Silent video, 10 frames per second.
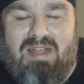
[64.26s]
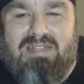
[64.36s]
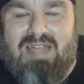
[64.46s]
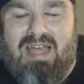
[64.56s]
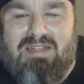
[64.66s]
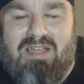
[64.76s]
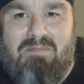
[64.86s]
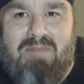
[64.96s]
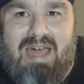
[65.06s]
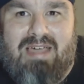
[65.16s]
Reigns hadn't
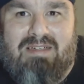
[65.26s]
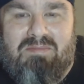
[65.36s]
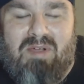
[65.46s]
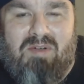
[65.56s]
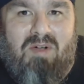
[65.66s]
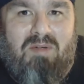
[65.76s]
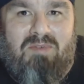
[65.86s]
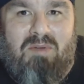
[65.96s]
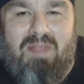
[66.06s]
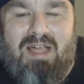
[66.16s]
come back. Baron
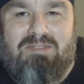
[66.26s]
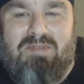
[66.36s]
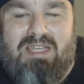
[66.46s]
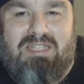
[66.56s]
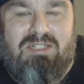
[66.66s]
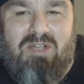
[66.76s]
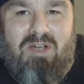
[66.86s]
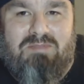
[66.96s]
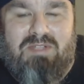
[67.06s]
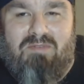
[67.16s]
Corbin replies with he just
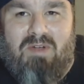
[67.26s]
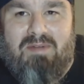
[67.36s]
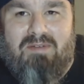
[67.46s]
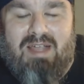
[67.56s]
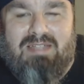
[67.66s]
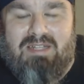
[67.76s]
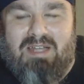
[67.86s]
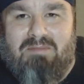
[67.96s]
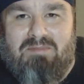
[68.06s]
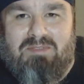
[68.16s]
hopes that Roman Reigns
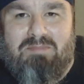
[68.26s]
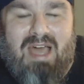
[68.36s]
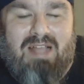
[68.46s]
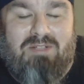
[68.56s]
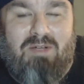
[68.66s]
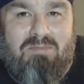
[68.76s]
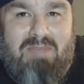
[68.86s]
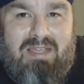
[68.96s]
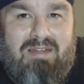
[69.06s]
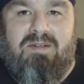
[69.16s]
and him's path don't
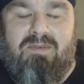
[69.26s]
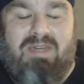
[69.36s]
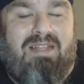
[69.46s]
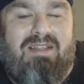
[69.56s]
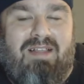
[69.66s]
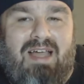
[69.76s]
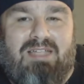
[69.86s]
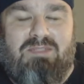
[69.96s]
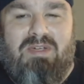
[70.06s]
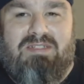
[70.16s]
meet. We get the
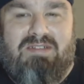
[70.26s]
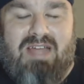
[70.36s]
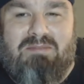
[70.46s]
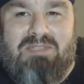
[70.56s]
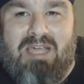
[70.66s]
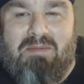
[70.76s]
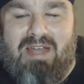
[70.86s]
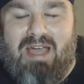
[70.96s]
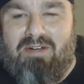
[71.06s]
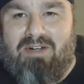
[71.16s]
Elias Waste of Time
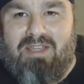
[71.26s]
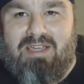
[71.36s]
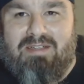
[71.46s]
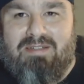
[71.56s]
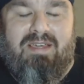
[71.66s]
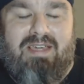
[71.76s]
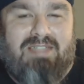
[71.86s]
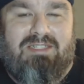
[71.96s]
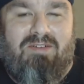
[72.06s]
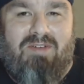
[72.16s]
segment out early. He
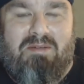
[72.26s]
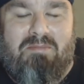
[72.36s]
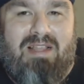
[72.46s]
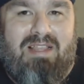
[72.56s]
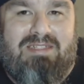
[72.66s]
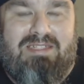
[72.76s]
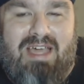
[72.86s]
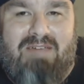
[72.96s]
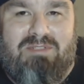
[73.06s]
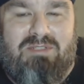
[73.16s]
gets interrupted by Lacey
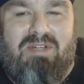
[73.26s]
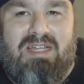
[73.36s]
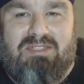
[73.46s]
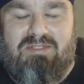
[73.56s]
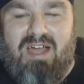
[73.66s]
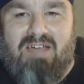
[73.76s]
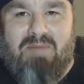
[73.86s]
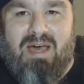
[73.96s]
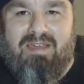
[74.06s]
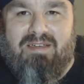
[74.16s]
Evans, who does a
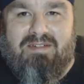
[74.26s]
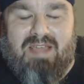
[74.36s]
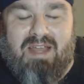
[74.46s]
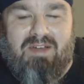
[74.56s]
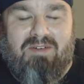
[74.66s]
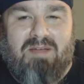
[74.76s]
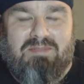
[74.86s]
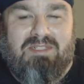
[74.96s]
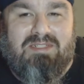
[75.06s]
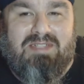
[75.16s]
drive-by. That
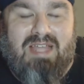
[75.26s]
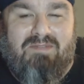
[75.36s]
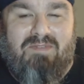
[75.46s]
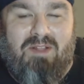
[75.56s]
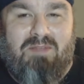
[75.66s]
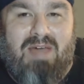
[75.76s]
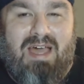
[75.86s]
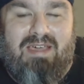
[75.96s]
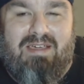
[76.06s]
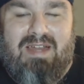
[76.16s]
interruption is then followed
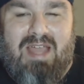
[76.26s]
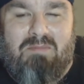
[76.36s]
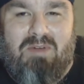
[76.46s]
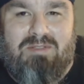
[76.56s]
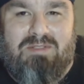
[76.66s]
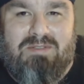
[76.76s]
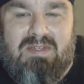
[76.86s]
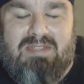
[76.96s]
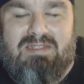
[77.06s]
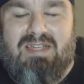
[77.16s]
by Dean Ambrose.
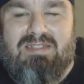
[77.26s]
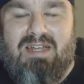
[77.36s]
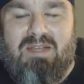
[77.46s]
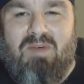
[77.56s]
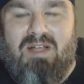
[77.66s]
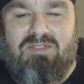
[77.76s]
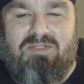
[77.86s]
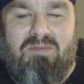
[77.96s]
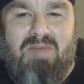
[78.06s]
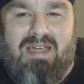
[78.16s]
He says that he wants
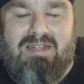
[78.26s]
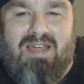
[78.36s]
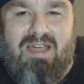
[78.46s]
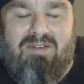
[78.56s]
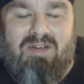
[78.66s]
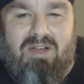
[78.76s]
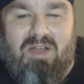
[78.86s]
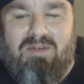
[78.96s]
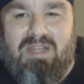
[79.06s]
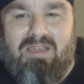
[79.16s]
Drew McIntyre in a
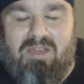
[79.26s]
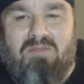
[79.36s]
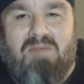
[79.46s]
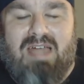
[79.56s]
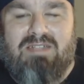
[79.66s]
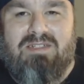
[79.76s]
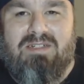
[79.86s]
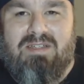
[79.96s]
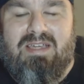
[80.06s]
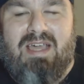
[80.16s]
no DQ match.
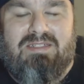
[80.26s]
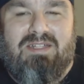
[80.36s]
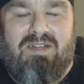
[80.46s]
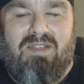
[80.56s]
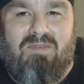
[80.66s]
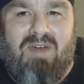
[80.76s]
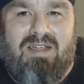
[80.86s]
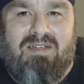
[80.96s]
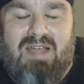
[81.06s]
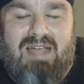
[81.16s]
He gets into the
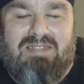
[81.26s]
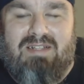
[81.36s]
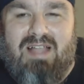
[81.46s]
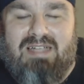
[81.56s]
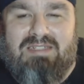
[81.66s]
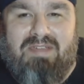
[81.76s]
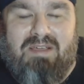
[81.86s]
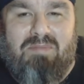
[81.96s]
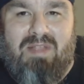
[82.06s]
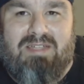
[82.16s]
ring, asks Elias if he
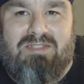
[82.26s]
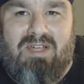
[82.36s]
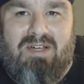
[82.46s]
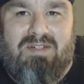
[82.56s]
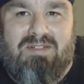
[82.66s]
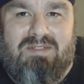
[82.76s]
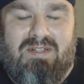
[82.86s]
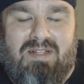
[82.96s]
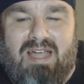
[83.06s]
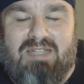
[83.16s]
can play a song.
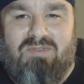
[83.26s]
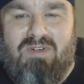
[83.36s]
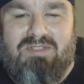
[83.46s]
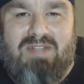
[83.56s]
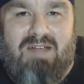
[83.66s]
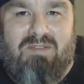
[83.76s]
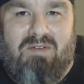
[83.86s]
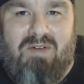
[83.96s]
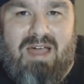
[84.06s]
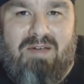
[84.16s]
Elias runs down the
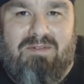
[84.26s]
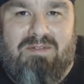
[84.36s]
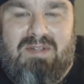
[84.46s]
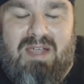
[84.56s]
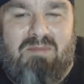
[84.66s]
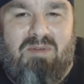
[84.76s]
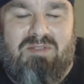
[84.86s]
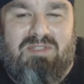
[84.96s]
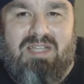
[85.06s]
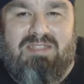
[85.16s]
crowd.
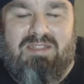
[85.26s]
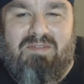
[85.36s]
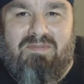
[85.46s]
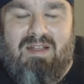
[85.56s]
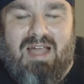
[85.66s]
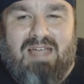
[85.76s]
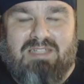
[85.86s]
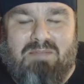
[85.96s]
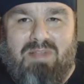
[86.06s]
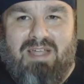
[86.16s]
Ambrose hints if Elias
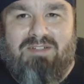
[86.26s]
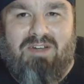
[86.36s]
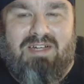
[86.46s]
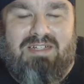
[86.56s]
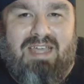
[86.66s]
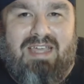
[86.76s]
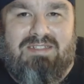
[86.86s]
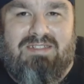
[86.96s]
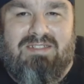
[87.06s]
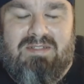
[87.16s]
can play Dirty
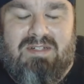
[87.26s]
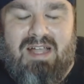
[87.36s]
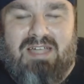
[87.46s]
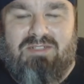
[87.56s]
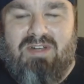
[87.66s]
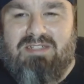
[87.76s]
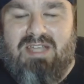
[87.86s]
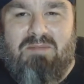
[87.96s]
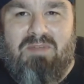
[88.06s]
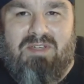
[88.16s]
Deeds. Elias tries to
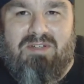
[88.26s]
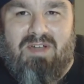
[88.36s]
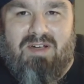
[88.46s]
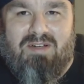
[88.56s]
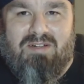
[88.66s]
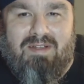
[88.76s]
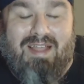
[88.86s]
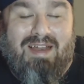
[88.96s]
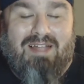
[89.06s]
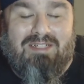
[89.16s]
hit him with a guitar and
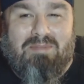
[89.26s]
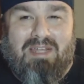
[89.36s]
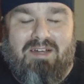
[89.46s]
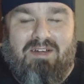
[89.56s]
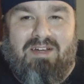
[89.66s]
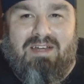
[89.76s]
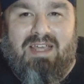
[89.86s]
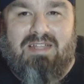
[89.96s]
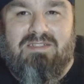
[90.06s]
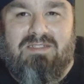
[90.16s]
then ends up eating a Dirty
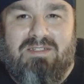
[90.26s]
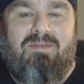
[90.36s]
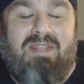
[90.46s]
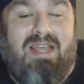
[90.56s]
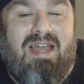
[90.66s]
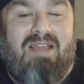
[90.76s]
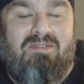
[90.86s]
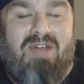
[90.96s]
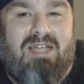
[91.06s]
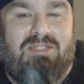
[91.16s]
Deeds. We then have the
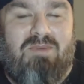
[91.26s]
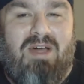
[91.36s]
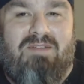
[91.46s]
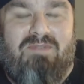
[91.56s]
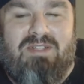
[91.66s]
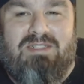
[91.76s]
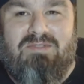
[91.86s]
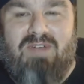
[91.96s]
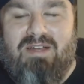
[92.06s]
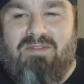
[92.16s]
Riot Squad versus
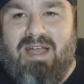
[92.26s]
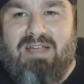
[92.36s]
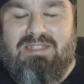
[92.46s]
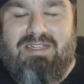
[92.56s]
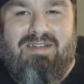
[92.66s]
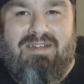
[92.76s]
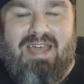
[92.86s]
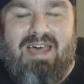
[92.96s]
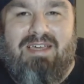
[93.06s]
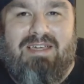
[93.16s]
Ronda Rousey and
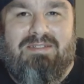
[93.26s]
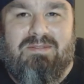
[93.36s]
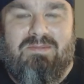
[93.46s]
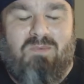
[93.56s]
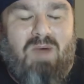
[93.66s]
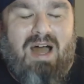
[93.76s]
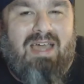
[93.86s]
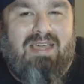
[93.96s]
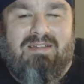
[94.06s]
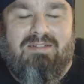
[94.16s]
Natalia. What the fuck?
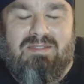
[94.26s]
Why?